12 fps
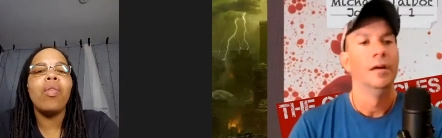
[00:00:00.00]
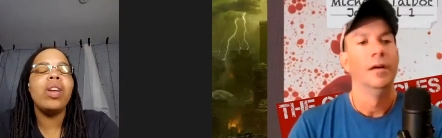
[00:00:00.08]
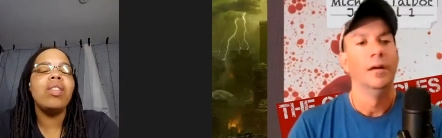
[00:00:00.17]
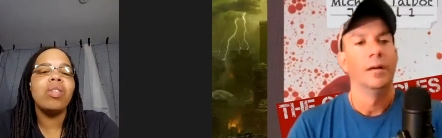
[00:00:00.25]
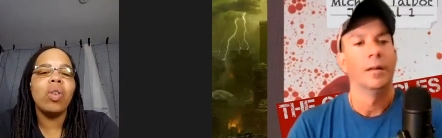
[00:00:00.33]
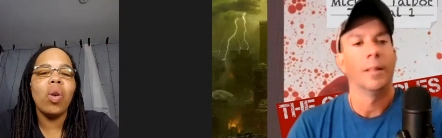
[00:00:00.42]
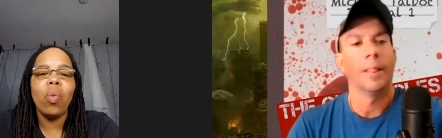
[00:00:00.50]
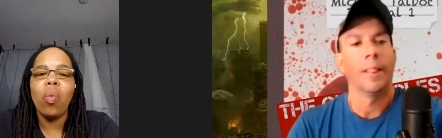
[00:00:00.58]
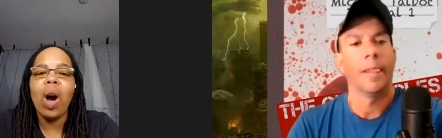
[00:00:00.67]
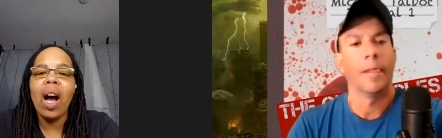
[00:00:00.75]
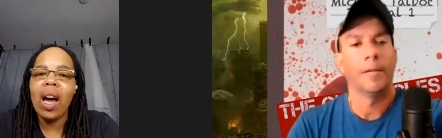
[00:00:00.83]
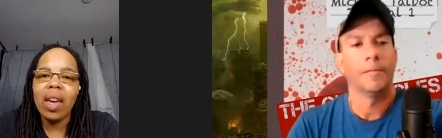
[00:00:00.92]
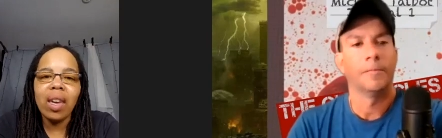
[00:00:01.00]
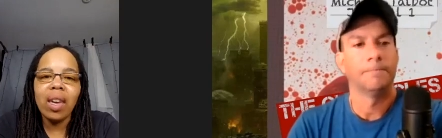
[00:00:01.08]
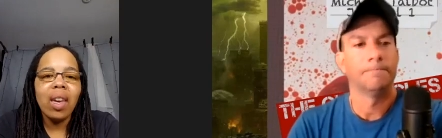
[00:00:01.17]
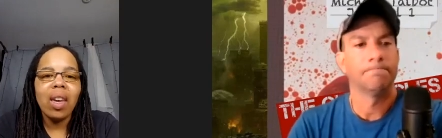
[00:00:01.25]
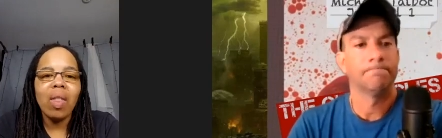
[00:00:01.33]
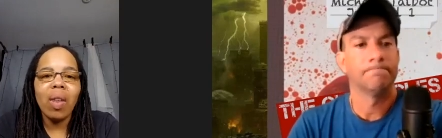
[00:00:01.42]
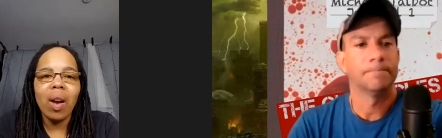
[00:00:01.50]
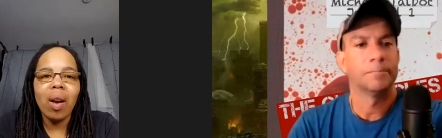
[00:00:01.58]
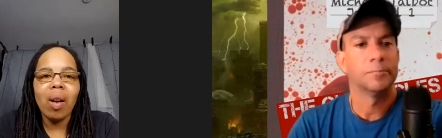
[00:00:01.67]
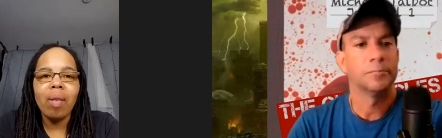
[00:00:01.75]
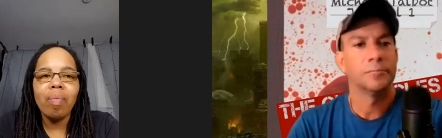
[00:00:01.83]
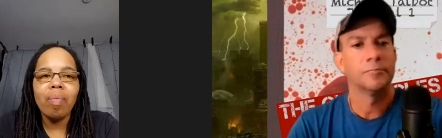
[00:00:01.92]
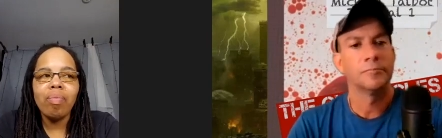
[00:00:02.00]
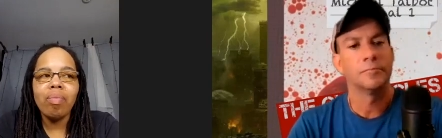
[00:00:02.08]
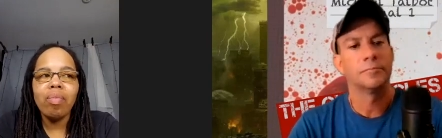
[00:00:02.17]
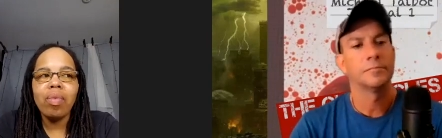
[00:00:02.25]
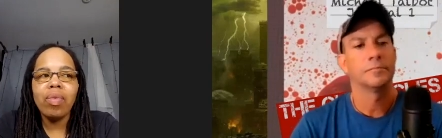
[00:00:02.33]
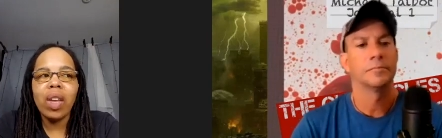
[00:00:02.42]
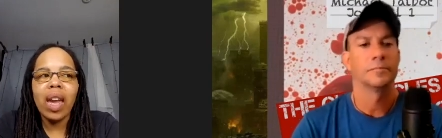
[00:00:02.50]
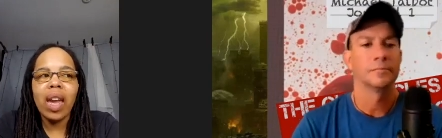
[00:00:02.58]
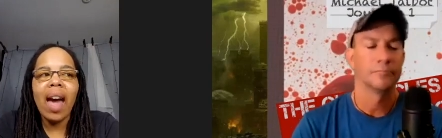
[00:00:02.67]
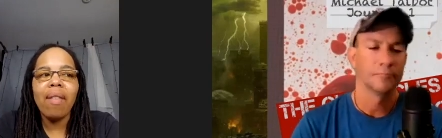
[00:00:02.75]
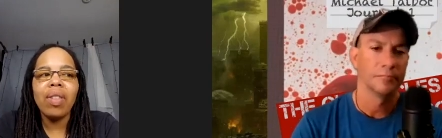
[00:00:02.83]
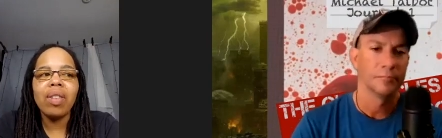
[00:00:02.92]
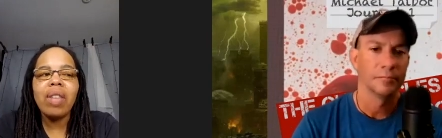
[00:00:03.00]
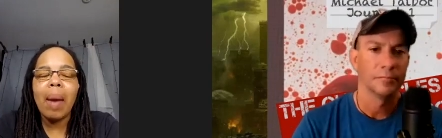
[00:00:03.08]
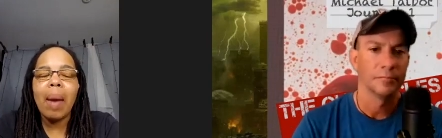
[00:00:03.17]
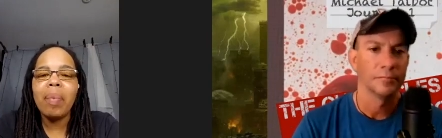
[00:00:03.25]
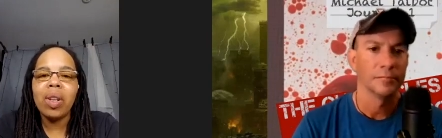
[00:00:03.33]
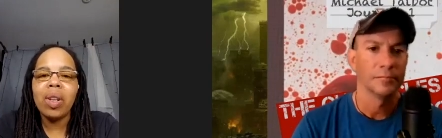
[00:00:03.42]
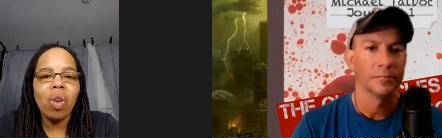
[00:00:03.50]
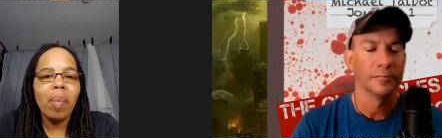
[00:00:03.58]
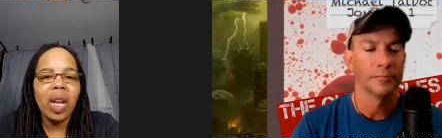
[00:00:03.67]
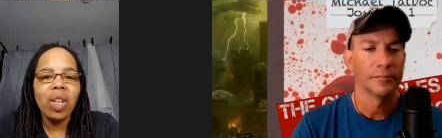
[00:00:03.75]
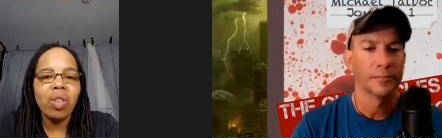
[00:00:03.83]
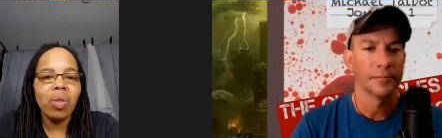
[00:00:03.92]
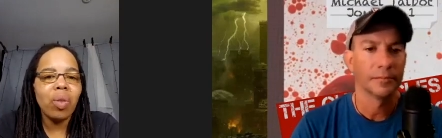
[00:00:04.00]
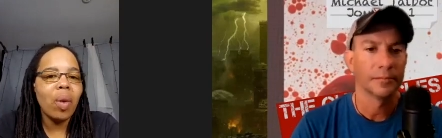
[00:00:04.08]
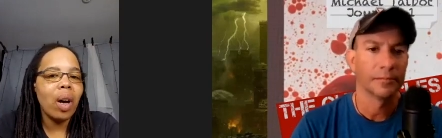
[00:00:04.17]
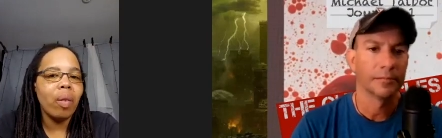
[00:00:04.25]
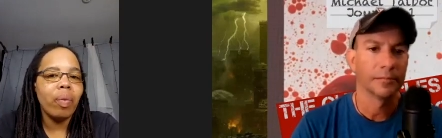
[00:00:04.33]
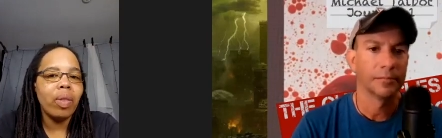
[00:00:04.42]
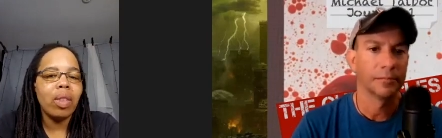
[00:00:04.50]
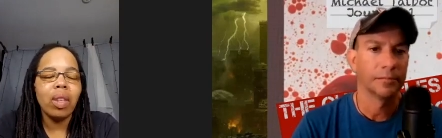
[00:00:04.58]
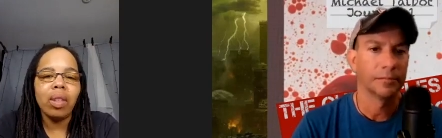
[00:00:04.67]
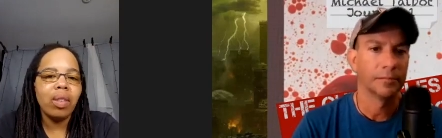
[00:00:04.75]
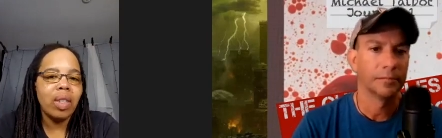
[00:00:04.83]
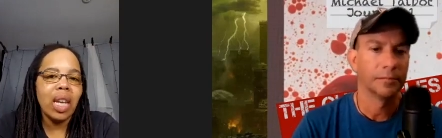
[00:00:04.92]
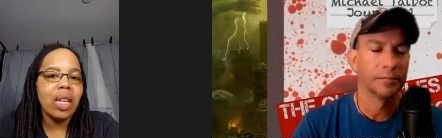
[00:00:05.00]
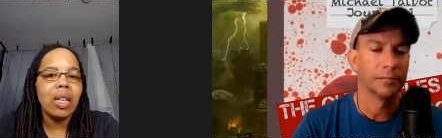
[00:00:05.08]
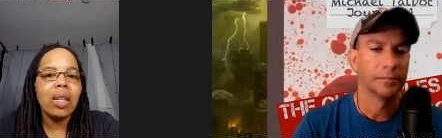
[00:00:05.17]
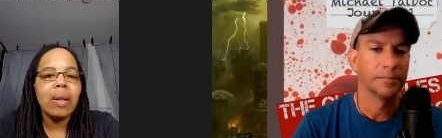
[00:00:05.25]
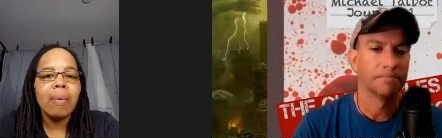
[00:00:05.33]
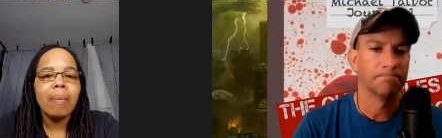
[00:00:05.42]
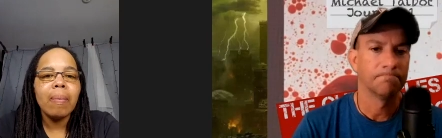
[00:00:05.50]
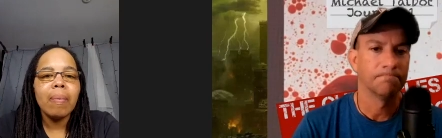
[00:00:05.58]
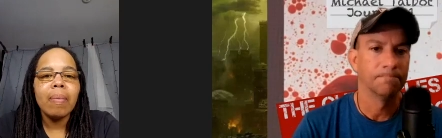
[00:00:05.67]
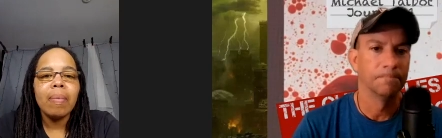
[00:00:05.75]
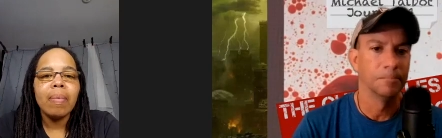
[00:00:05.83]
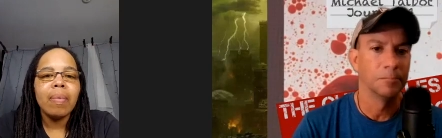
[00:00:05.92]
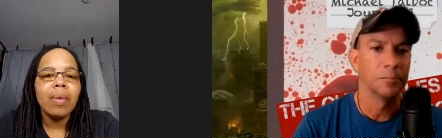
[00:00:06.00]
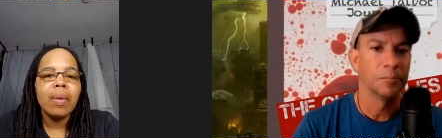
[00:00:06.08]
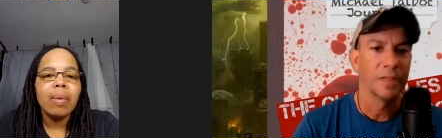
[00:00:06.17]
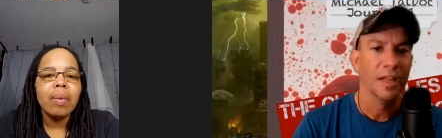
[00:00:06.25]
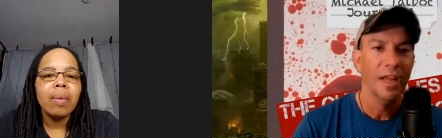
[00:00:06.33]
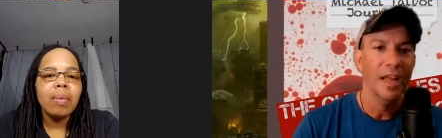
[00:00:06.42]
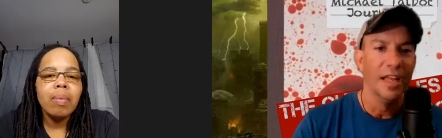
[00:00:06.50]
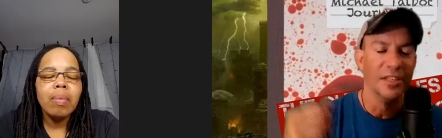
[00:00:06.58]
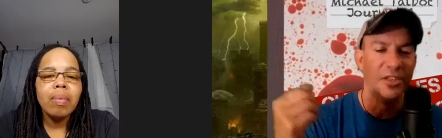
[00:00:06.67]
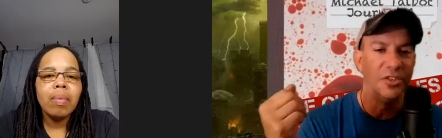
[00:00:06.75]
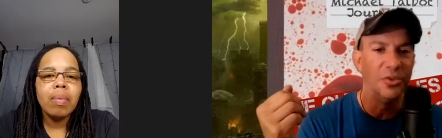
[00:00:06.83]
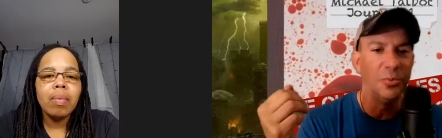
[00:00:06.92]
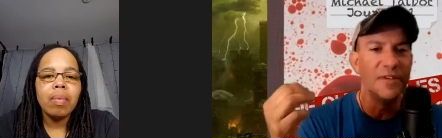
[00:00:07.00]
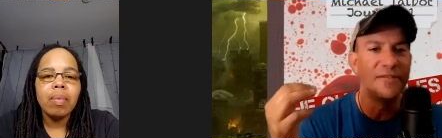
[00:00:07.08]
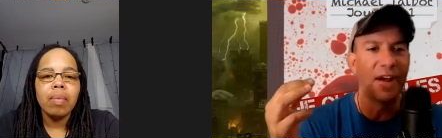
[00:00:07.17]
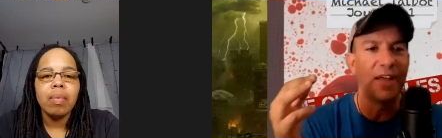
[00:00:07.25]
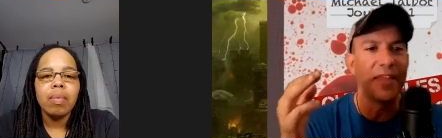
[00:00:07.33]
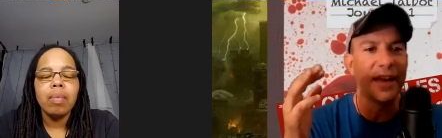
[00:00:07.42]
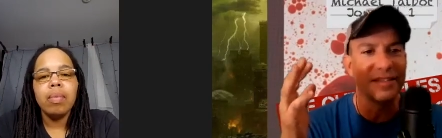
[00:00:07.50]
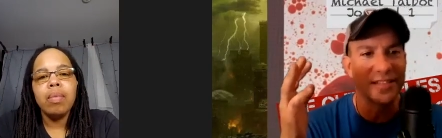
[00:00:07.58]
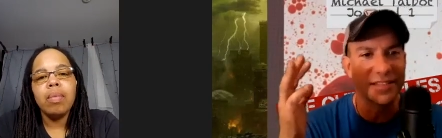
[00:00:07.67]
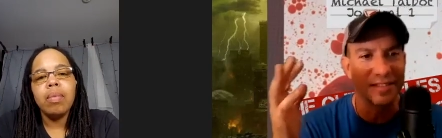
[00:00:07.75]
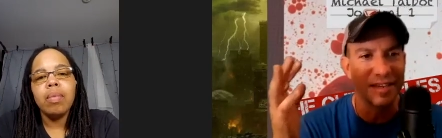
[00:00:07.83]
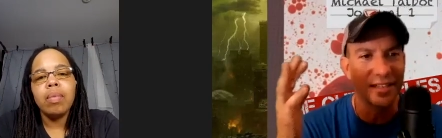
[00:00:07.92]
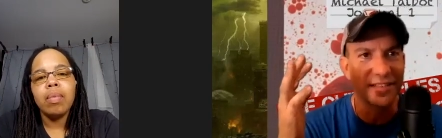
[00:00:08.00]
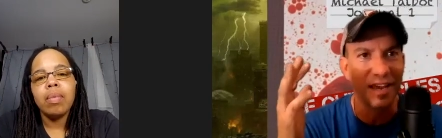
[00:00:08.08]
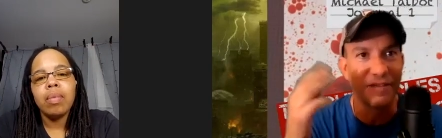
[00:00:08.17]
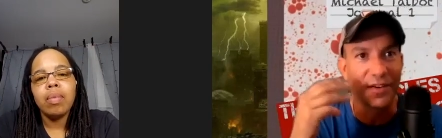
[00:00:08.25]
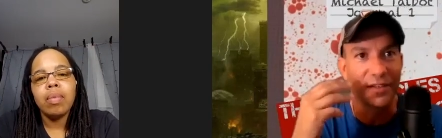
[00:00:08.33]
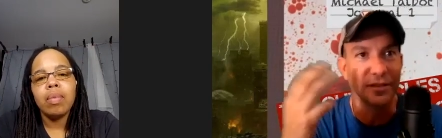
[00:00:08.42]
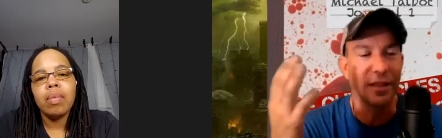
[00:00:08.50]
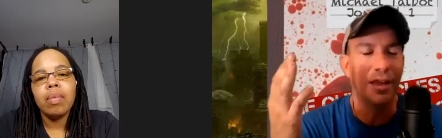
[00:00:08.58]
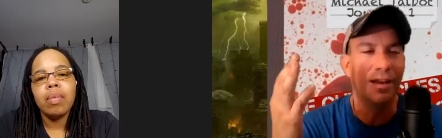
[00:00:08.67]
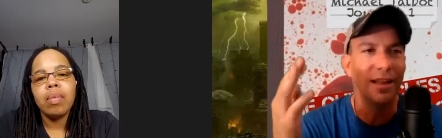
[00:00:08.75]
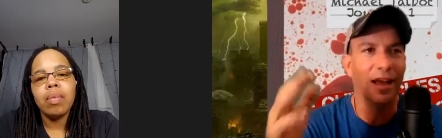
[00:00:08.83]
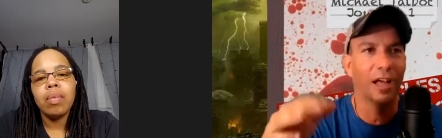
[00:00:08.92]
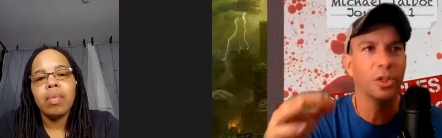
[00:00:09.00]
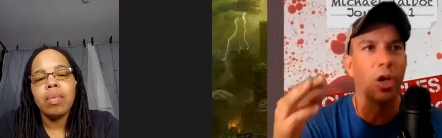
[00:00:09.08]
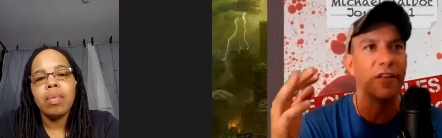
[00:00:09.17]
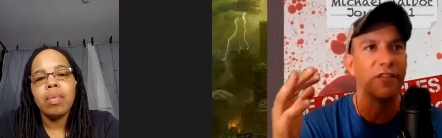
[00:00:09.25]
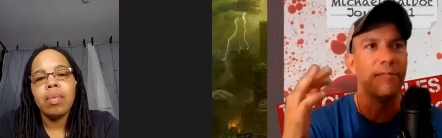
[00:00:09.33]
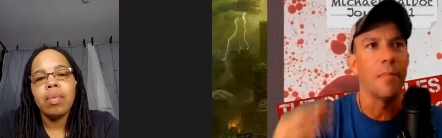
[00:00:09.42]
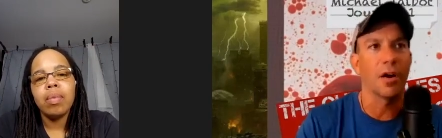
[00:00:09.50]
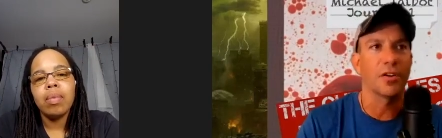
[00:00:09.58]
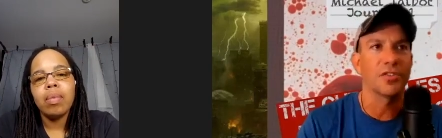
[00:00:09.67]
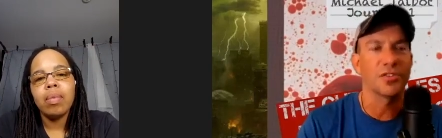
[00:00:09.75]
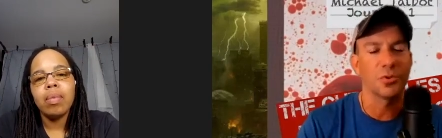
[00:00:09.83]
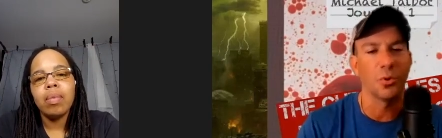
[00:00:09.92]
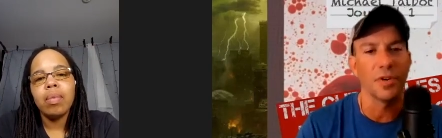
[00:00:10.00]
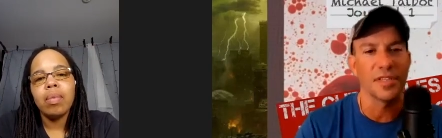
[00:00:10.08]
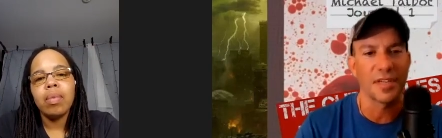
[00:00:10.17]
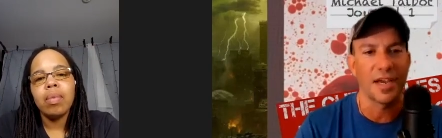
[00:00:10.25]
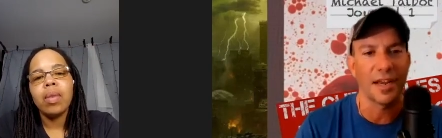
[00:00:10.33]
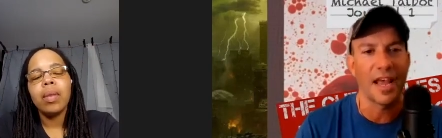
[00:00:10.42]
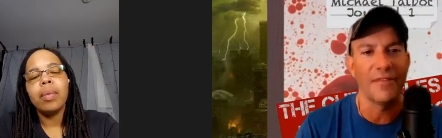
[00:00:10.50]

Speaker 1: reason on why they're they have this type of discrimination throughout the state.
Speaker 2: Mm-hmm. Do, do we find that is a it's kind of a a lot of Mark's stories kind of